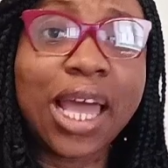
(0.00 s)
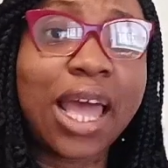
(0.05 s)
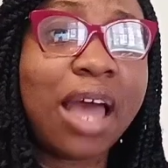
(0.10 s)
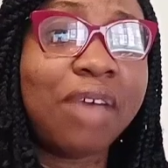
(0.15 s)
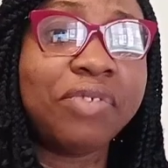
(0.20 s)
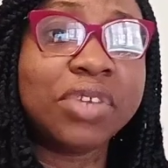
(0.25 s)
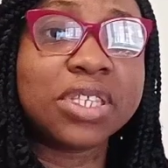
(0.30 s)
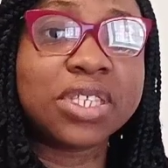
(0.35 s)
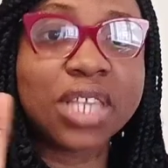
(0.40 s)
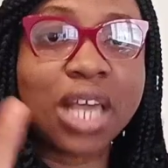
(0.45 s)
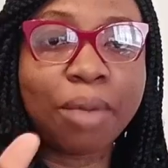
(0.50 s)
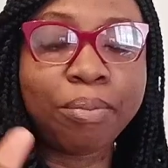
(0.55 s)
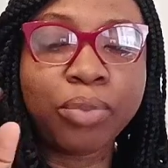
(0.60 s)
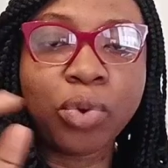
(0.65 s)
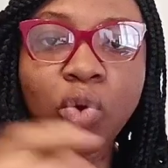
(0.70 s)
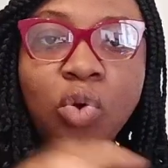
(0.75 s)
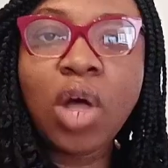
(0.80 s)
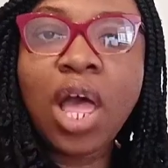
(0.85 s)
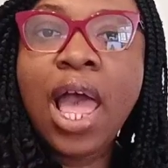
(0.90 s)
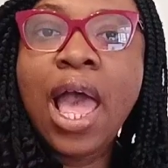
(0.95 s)
I think I have a
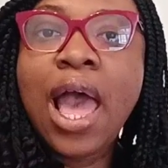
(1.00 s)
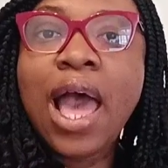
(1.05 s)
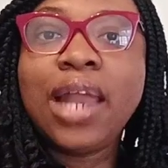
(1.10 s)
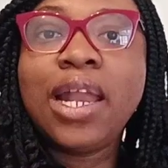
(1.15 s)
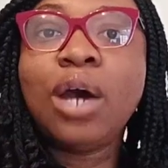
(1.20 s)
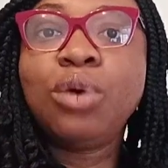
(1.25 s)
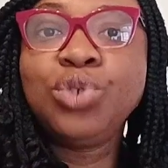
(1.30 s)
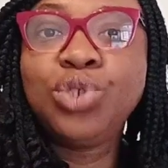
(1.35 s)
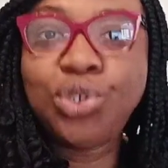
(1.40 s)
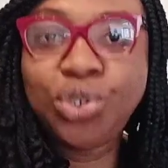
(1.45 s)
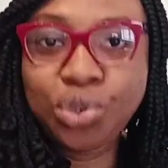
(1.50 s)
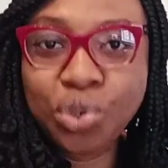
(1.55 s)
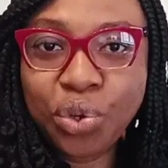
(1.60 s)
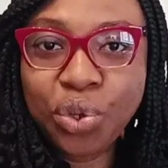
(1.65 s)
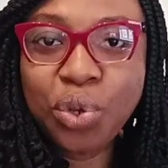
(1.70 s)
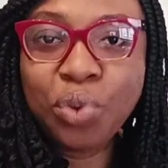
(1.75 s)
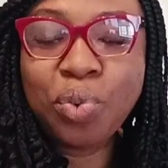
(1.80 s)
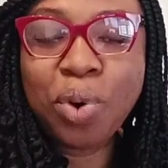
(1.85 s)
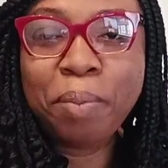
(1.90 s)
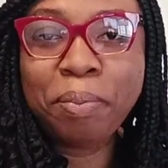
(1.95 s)
sample and I will
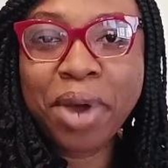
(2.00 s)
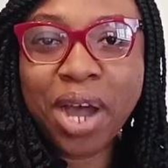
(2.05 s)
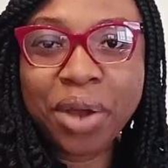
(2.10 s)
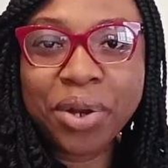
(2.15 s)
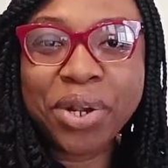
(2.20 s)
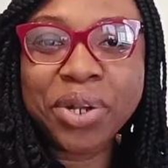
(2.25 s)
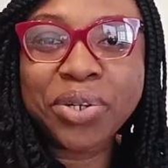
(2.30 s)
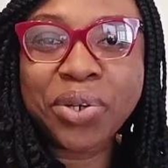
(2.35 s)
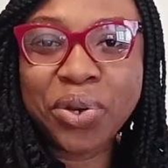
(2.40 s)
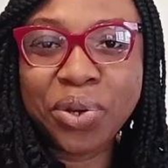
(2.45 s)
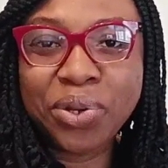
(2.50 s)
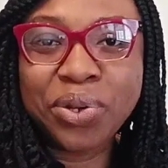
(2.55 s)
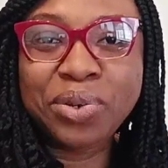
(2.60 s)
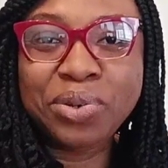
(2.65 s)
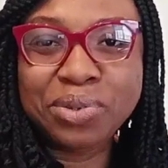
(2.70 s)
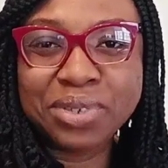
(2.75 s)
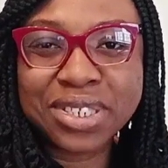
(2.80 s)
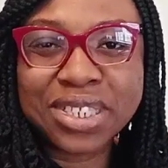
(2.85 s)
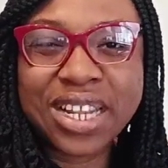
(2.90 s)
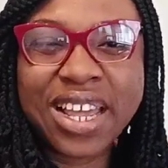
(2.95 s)
show you what powdered
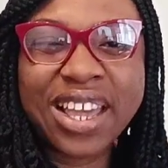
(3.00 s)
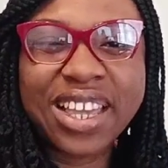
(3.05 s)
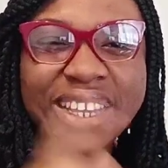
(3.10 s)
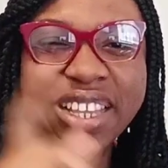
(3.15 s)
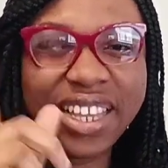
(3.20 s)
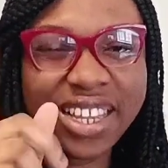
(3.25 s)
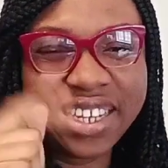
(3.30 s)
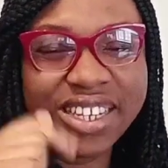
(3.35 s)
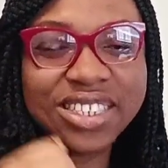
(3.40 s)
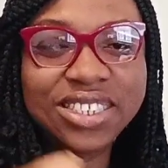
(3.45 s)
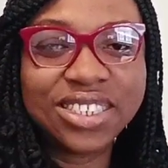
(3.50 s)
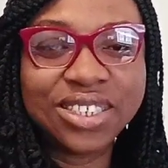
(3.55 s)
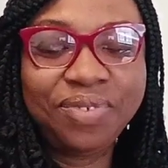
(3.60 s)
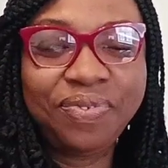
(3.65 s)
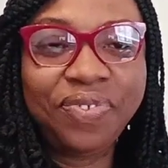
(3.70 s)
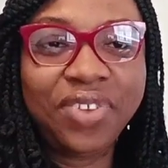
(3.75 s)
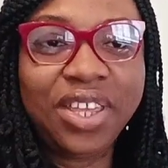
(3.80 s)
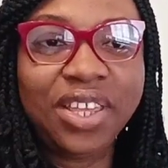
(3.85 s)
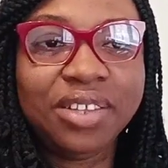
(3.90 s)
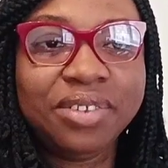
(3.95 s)
color looks like in a
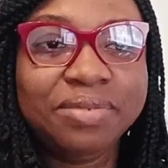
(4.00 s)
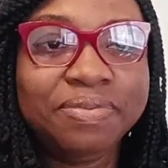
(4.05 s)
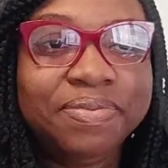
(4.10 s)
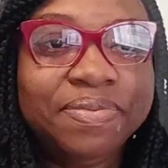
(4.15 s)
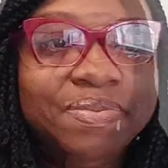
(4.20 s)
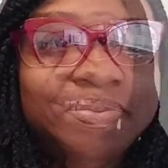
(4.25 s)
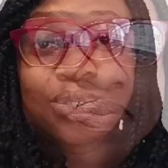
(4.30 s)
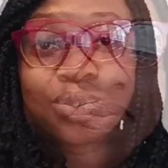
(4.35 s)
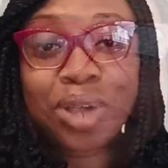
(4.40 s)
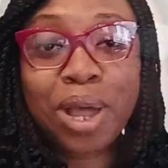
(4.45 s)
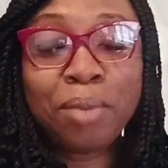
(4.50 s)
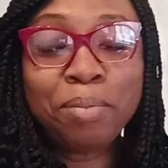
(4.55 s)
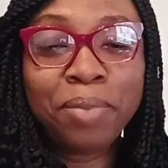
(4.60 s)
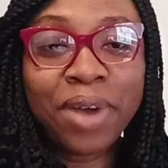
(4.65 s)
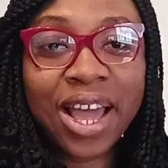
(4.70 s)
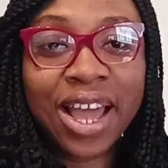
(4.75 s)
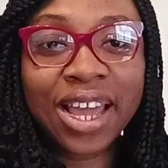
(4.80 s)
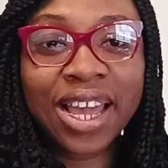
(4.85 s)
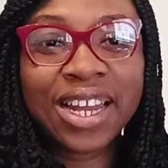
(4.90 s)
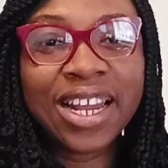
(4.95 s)
jiffy. Yeah, so
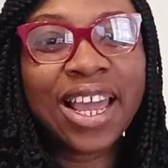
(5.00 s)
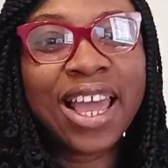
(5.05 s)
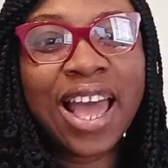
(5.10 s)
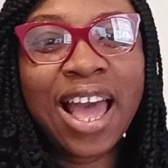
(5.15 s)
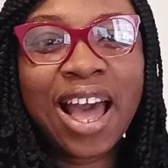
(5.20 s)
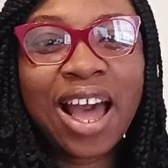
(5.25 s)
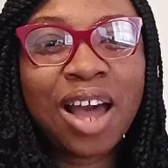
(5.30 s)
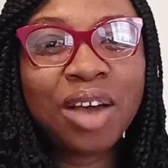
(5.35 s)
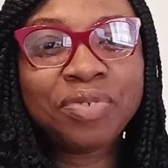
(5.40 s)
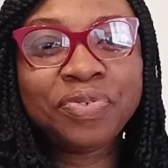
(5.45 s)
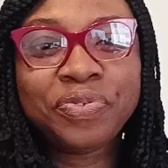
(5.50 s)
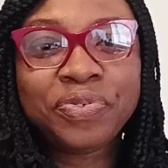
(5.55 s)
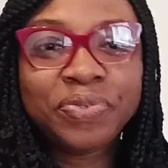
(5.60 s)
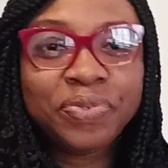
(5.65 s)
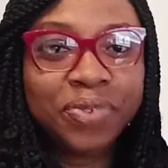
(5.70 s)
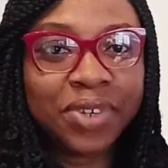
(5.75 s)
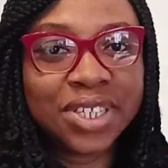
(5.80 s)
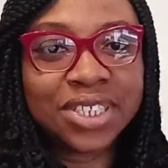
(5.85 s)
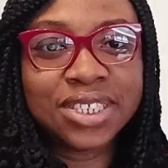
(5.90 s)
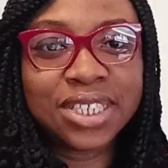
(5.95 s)
I'm back and I have
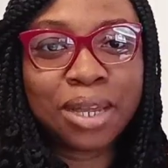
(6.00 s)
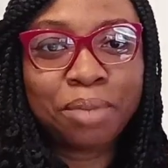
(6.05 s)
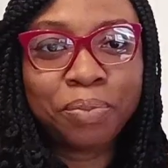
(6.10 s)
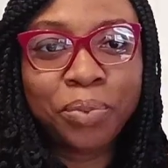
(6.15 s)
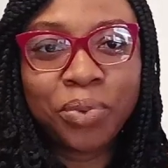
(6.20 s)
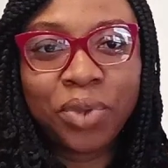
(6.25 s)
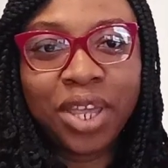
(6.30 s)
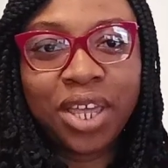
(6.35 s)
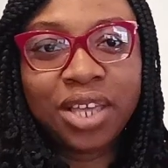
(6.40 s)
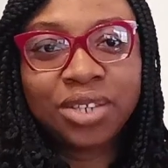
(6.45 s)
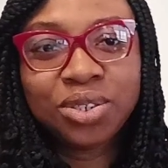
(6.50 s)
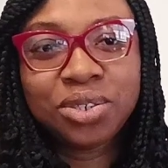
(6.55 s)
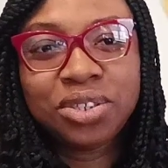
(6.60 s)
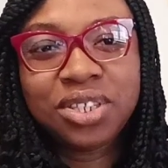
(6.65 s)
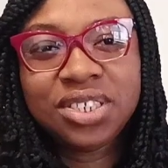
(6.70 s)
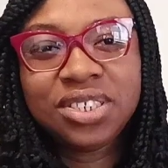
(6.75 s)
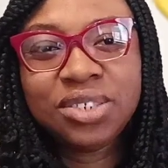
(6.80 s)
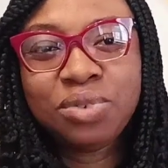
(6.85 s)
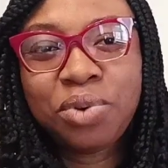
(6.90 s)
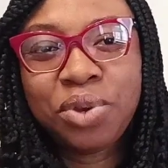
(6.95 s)
a sample here.
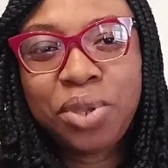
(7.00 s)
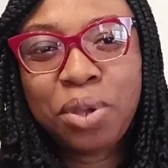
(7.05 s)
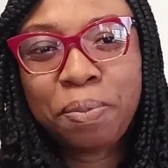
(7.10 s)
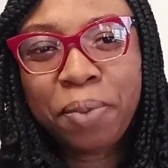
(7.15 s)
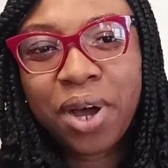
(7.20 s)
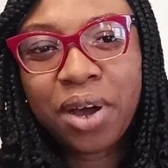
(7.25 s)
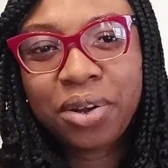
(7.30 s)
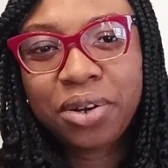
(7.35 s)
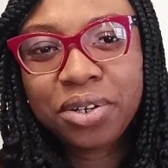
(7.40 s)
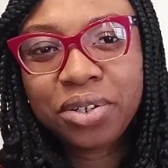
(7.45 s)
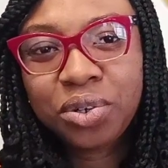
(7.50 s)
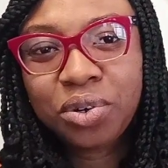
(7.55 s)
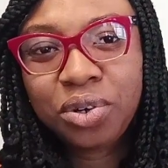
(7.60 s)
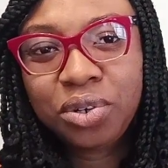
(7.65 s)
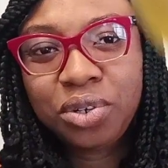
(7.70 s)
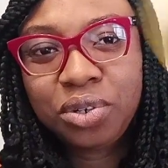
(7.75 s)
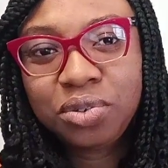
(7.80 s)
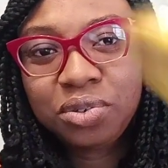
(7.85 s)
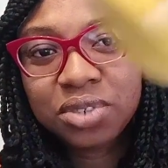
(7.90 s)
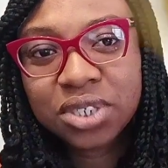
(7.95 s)
So this is what your powdered
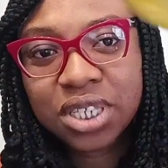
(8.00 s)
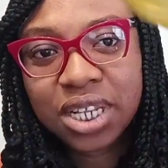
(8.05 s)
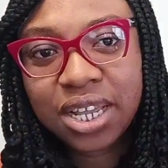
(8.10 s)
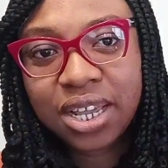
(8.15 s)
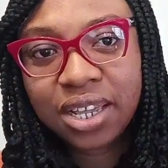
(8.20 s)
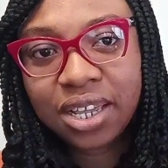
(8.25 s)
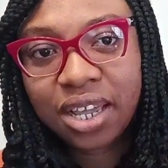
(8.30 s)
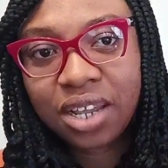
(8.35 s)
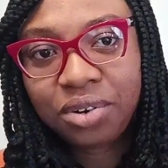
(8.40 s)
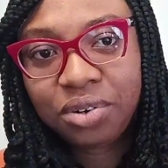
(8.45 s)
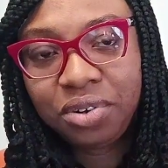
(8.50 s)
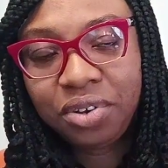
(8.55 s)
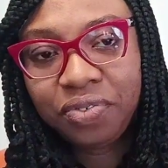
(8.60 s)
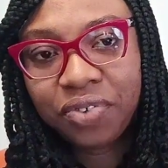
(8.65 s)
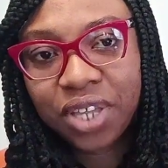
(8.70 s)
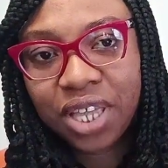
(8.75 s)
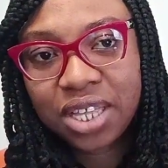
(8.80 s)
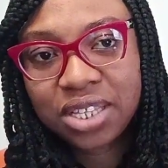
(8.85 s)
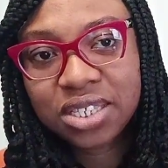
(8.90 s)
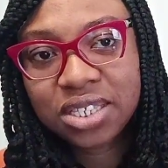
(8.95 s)
color looks like. I don't
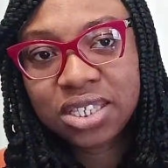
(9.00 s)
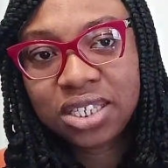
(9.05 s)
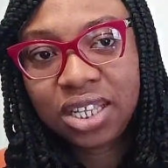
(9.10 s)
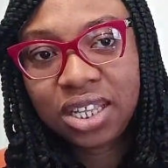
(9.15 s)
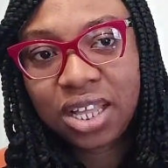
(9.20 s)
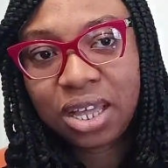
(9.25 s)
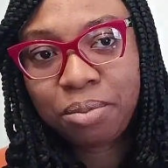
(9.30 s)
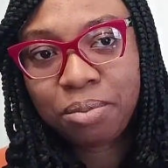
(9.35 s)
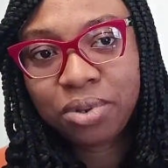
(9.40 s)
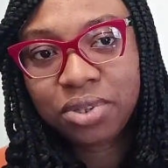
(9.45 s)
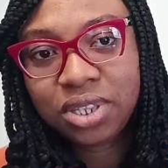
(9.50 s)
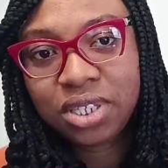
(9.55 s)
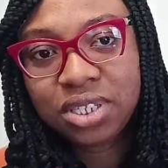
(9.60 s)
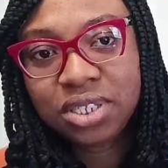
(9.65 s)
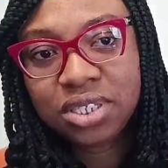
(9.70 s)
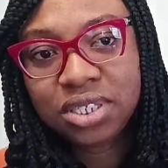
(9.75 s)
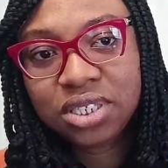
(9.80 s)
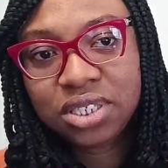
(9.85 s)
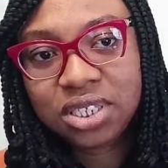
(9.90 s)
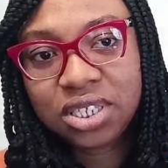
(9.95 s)
know if you can see that,
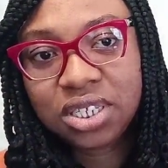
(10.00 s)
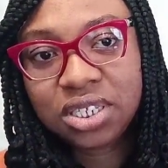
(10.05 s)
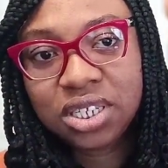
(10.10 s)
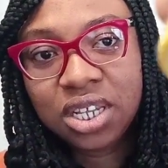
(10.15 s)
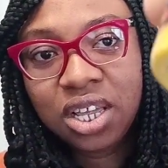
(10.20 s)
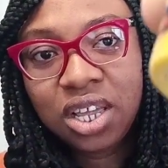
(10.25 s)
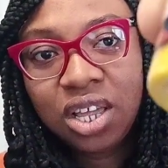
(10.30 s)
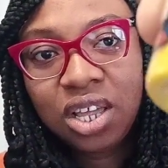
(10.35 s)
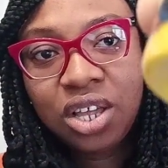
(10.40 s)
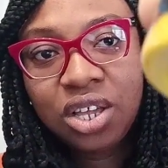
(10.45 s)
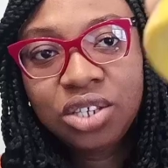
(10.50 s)
but this is it.